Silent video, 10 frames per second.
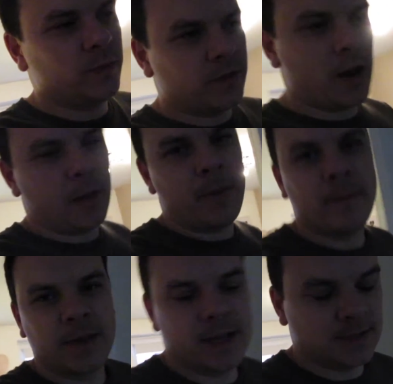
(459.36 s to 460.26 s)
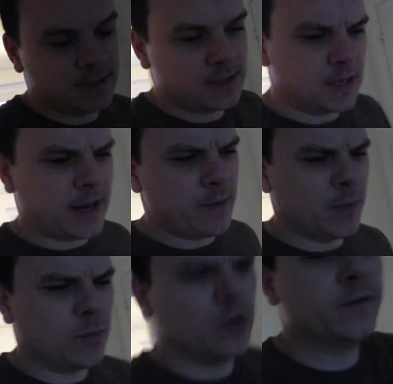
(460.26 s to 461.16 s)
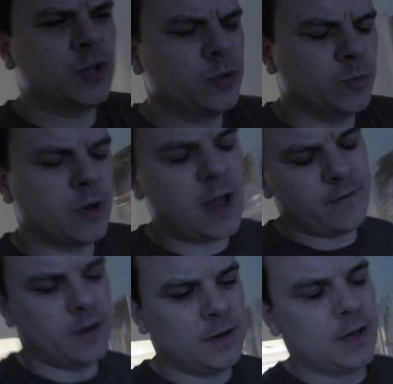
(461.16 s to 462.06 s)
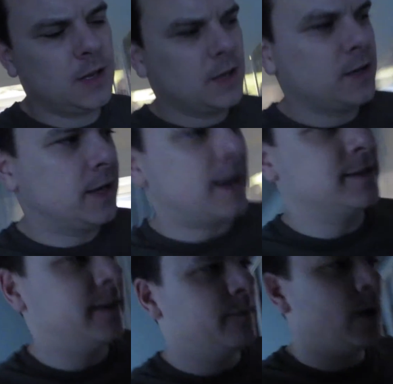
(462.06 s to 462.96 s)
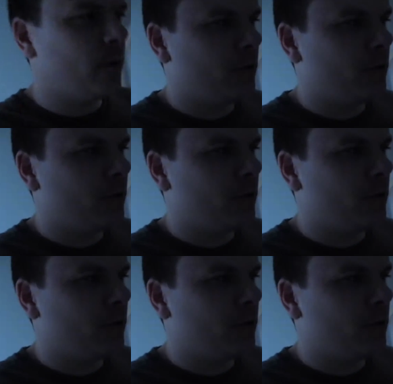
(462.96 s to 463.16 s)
we've done our pumpkins. I can't remember what I've shown you and what I haven't. You can't see them that